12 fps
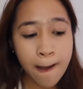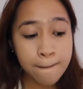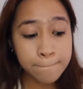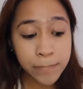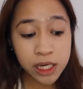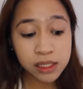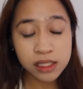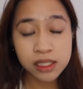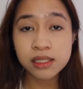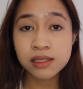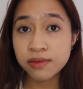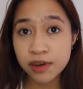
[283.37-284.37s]
But
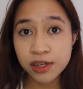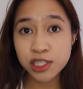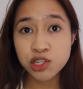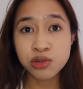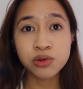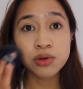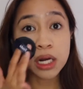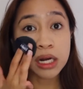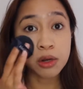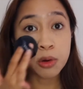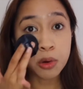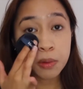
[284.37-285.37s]
it's very true, and
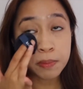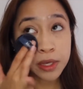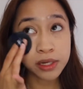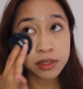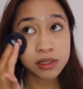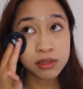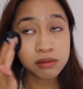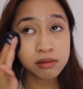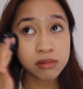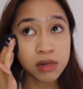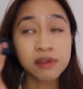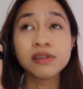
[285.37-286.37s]
I hope that
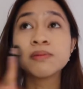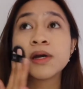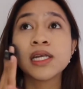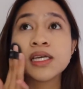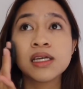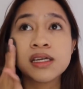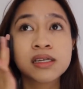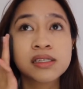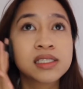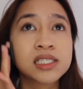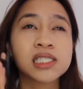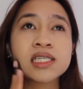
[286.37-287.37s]
everybody
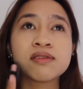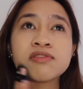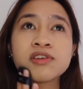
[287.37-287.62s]
sees it for